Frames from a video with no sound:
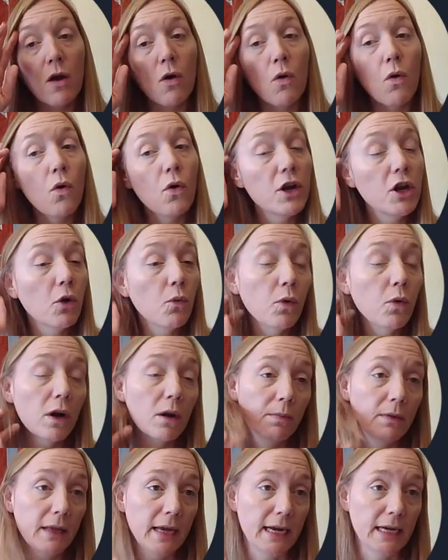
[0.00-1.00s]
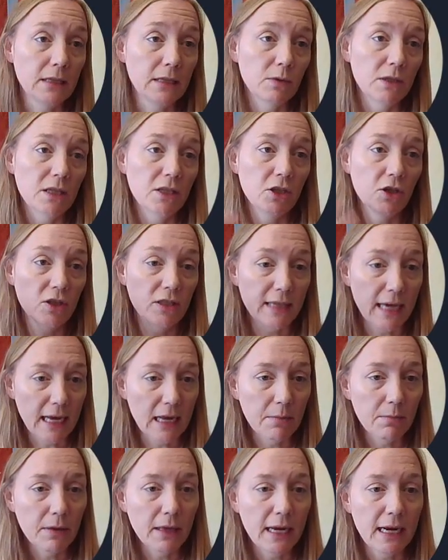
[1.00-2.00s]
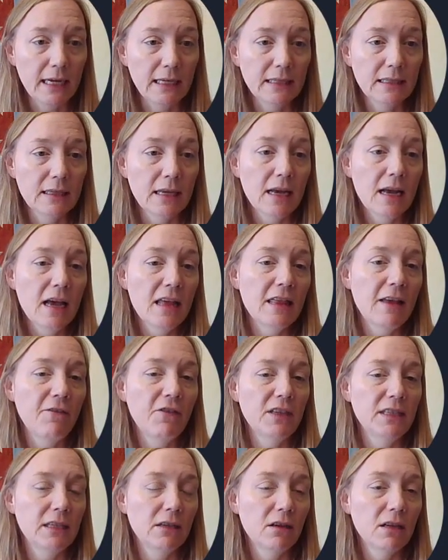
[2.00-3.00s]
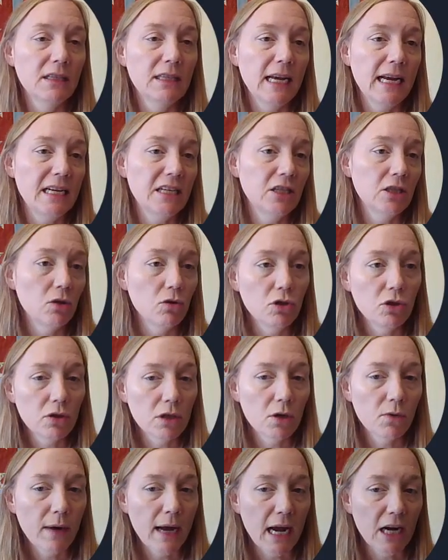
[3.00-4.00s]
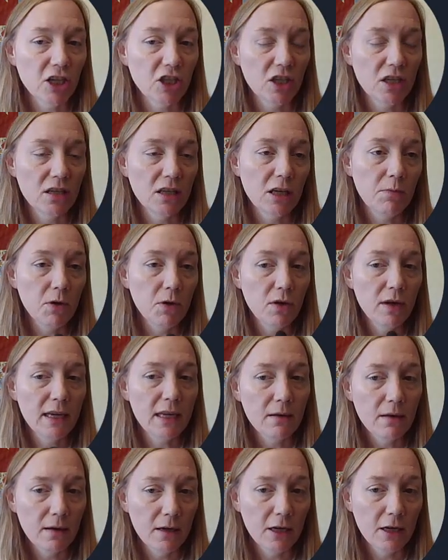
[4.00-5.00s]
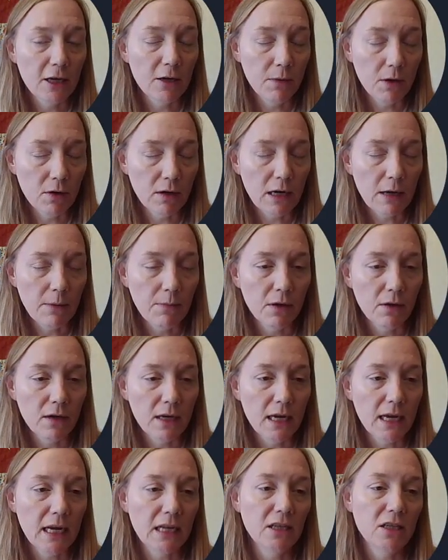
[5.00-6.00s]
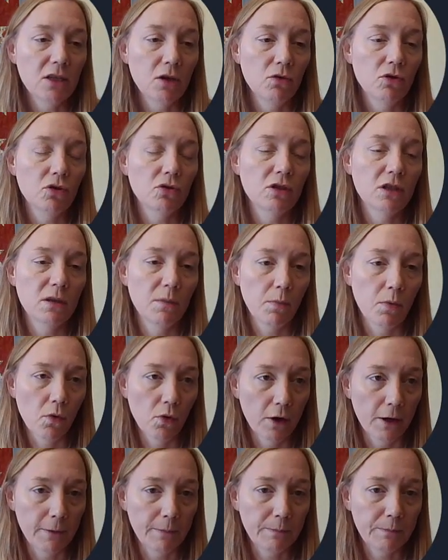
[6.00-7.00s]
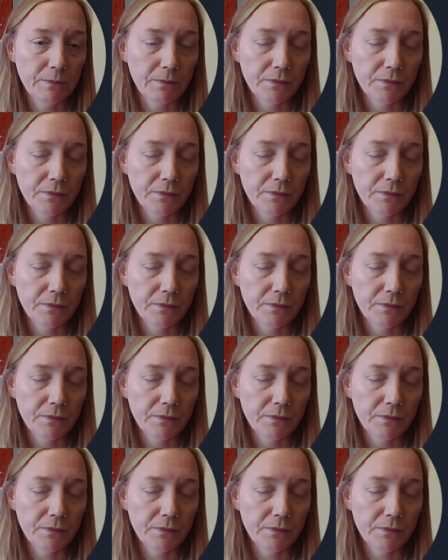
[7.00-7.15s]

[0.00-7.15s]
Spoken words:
or your workplace, which is your second place, that facilitates social interaction, community building, and social support.